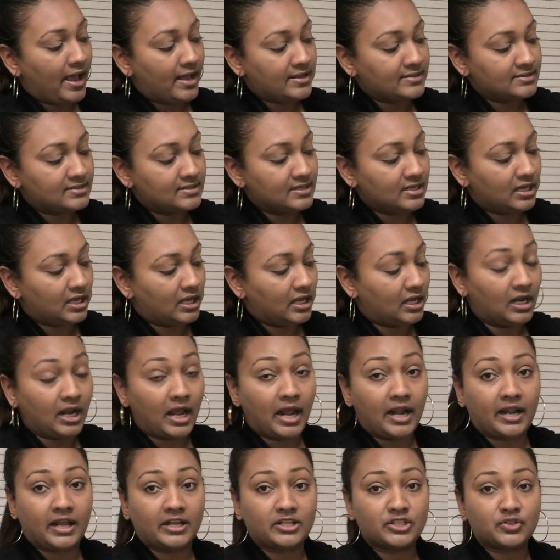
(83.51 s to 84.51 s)
a circle,
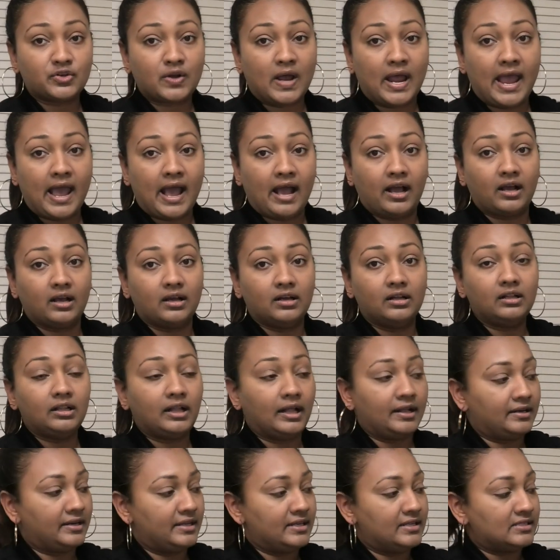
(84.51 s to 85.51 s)
and a triangle,
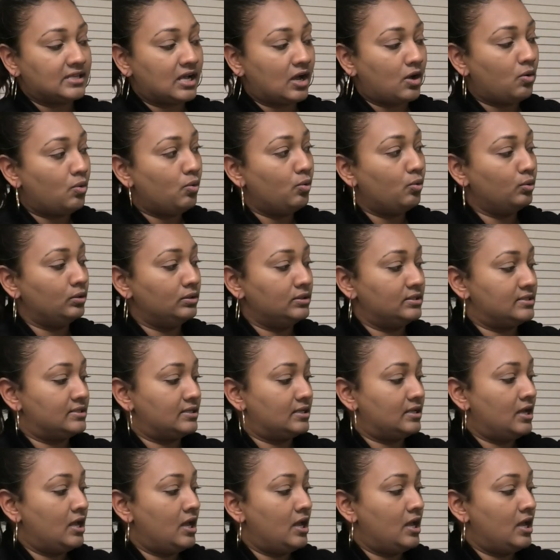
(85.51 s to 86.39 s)
and these are holes.